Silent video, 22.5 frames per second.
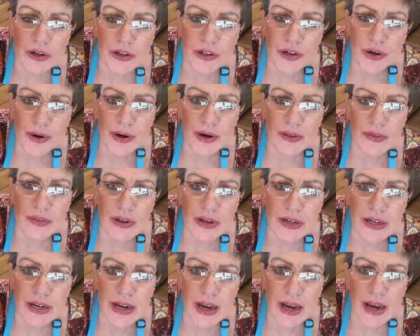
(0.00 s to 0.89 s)
during
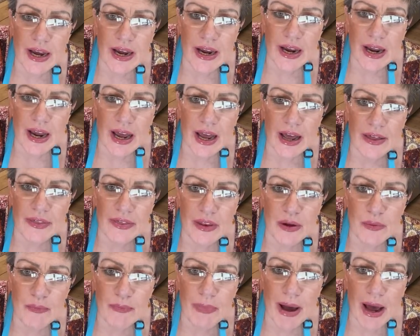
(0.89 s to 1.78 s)
the day
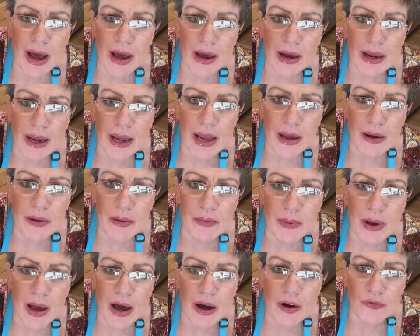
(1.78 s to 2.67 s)
and the bat
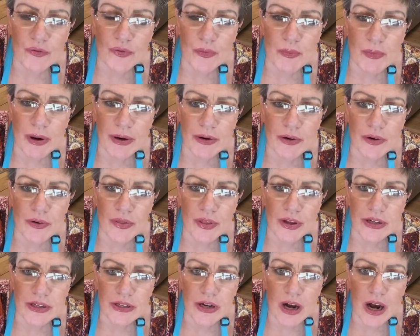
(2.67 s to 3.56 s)
came out from under
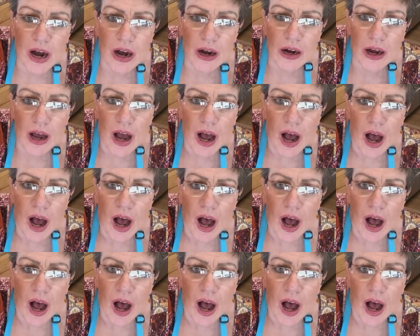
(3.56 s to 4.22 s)
the dock.